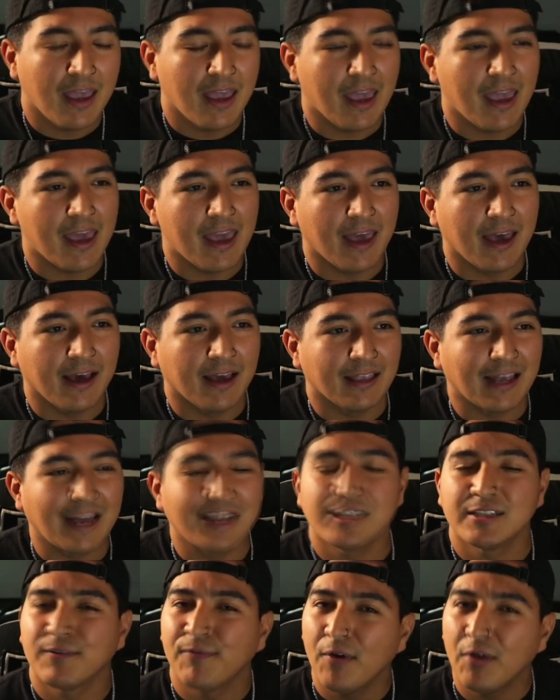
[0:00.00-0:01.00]
and I
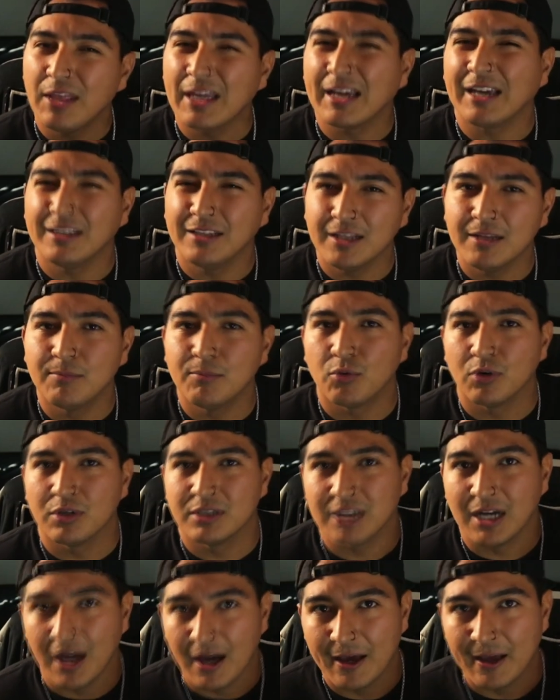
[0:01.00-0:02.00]
just felt like I needed more
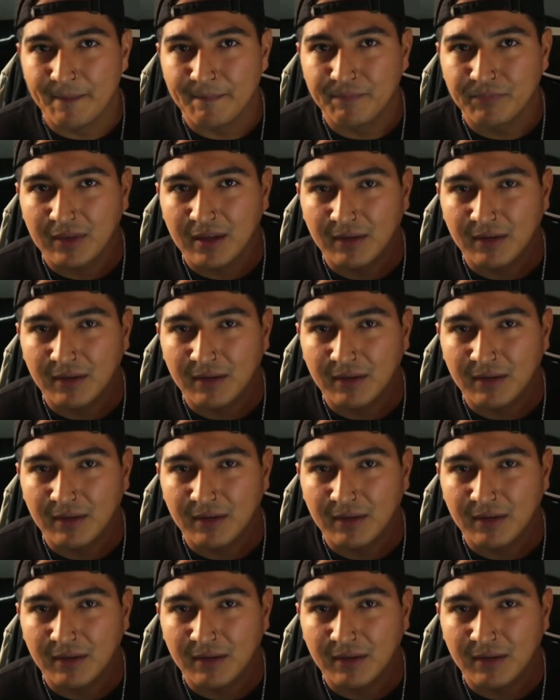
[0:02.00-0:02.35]
time.